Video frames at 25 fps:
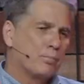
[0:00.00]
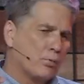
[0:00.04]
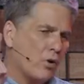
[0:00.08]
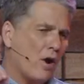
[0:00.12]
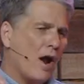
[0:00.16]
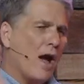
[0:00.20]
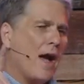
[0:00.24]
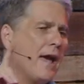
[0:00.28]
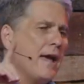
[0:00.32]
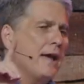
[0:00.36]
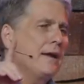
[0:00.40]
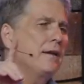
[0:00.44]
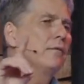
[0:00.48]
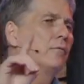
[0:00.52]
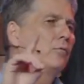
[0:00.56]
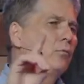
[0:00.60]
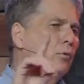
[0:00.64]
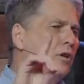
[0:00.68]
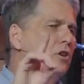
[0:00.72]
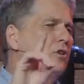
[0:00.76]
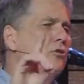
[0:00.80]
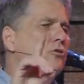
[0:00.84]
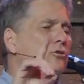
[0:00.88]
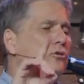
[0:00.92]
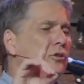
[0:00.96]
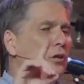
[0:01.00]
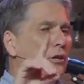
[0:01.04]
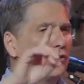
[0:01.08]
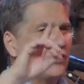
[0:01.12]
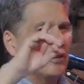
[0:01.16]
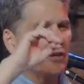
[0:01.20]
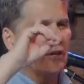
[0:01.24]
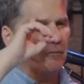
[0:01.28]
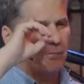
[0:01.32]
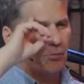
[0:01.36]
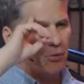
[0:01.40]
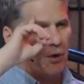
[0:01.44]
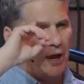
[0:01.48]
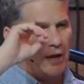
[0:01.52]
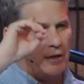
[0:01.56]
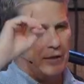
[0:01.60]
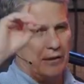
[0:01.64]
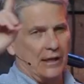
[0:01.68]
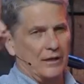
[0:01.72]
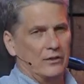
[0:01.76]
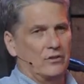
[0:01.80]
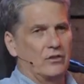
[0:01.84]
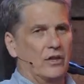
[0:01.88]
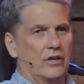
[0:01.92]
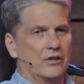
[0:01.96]
Pride, we usually think of pride
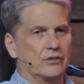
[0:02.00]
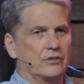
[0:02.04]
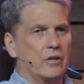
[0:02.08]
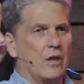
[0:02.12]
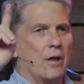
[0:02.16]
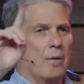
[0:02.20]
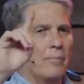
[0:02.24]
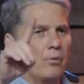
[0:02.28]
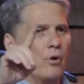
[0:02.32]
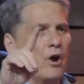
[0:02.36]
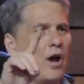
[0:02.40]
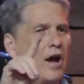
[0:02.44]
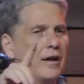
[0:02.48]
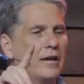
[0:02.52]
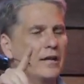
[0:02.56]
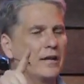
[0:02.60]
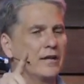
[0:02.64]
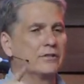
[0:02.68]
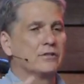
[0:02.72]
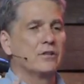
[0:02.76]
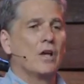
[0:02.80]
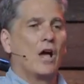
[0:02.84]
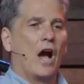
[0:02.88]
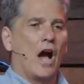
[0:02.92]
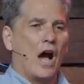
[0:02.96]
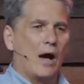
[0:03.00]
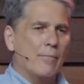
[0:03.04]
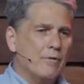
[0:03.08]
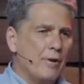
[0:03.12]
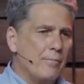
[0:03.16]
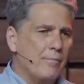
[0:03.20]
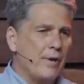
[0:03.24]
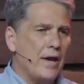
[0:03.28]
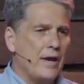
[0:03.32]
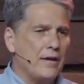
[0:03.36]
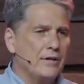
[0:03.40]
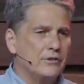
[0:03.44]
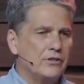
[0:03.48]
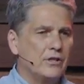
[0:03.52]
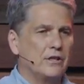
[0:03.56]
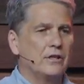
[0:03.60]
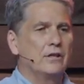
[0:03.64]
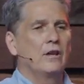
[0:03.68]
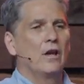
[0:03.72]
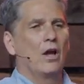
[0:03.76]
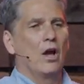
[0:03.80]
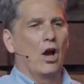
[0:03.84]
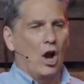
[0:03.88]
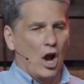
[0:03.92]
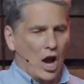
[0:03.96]
like this. Pride is, I'm
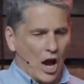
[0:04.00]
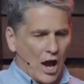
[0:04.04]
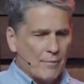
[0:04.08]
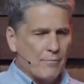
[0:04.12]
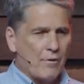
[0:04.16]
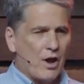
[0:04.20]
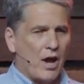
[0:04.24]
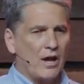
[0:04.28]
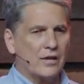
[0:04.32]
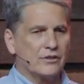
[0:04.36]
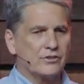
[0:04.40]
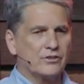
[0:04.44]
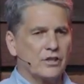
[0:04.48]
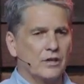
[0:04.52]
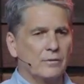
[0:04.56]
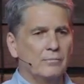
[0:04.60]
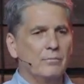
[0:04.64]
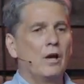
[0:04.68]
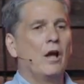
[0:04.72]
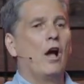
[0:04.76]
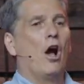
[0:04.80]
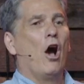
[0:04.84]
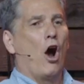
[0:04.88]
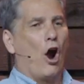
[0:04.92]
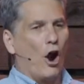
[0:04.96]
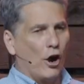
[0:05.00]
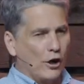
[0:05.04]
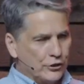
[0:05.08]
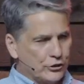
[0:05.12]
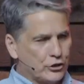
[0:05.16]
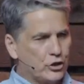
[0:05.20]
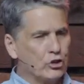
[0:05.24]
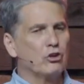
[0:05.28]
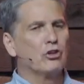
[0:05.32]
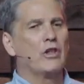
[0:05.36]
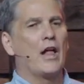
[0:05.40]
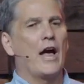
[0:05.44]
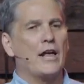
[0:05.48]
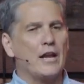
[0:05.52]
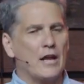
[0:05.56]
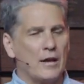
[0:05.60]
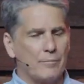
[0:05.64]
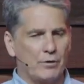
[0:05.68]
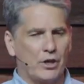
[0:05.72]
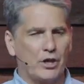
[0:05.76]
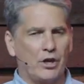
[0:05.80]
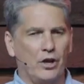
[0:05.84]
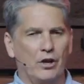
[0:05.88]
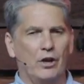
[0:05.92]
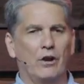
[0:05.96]
amazing, I'm awesome, aren't you glad
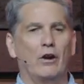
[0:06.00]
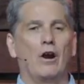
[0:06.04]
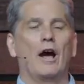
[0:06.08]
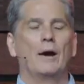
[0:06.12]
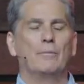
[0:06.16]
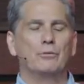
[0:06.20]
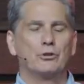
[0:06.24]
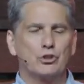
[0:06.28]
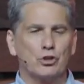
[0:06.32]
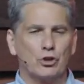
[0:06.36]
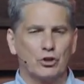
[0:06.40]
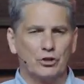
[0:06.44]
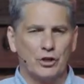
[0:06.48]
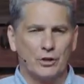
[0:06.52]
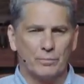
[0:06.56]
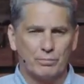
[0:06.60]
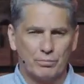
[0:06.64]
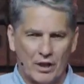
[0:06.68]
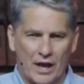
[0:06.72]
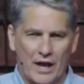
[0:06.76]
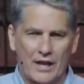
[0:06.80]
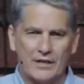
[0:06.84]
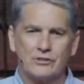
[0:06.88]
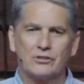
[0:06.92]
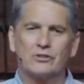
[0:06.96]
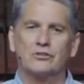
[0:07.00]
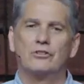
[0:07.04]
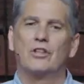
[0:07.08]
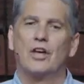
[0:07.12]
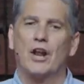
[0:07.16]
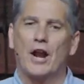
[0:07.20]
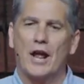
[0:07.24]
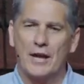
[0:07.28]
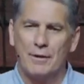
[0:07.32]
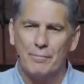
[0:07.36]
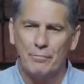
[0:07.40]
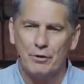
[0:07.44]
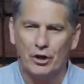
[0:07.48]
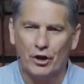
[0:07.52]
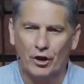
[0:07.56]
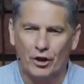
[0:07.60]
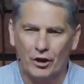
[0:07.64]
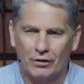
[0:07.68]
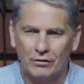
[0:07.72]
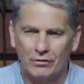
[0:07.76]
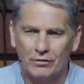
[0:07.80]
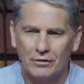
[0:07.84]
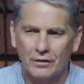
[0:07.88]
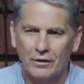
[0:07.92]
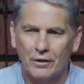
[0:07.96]
I'm here? I'm sure you're blessed that I am
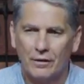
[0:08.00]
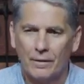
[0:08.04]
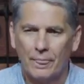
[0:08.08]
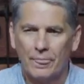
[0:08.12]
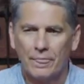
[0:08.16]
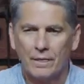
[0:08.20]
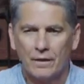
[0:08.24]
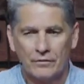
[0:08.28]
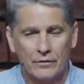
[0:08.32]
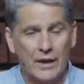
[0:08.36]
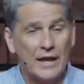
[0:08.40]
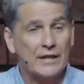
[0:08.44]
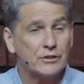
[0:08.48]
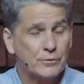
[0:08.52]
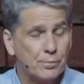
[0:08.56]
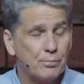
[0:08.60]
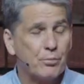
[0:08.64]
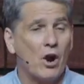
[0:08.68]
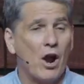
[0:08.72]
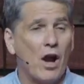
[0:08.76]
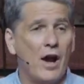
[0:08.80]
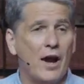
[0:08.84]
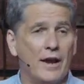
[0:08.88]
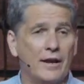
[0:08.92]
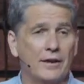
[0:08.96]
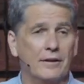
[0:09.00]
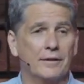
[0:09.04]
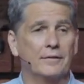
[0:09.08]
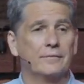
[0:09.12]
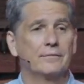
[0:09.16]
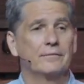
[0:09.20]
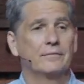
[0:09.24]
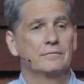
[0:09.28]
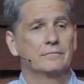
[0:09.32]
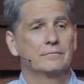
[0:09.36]
here. That's pride.